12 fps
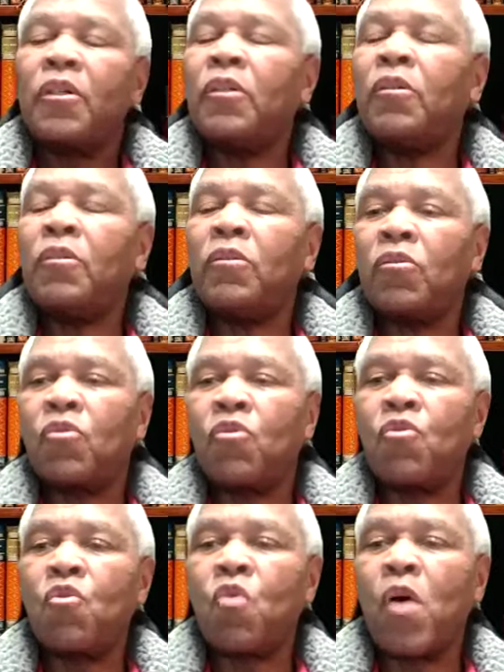who
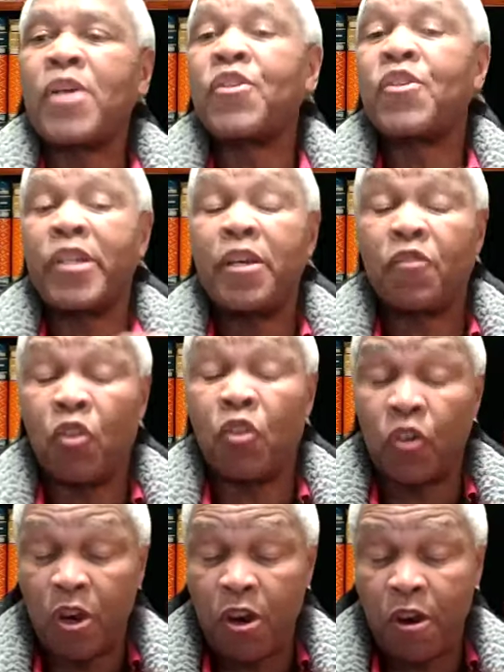once lived
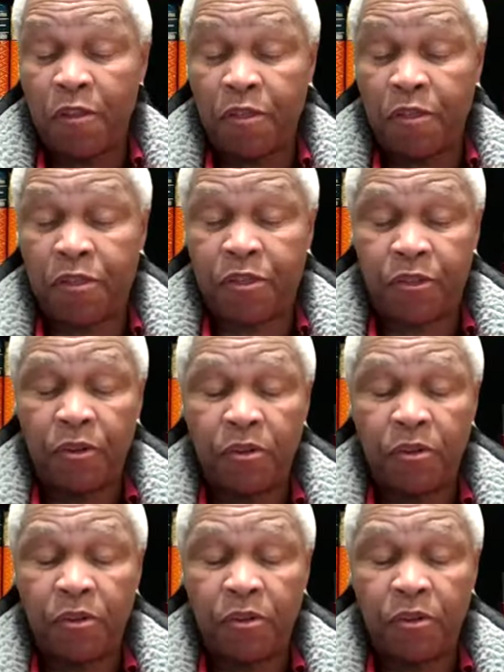on earth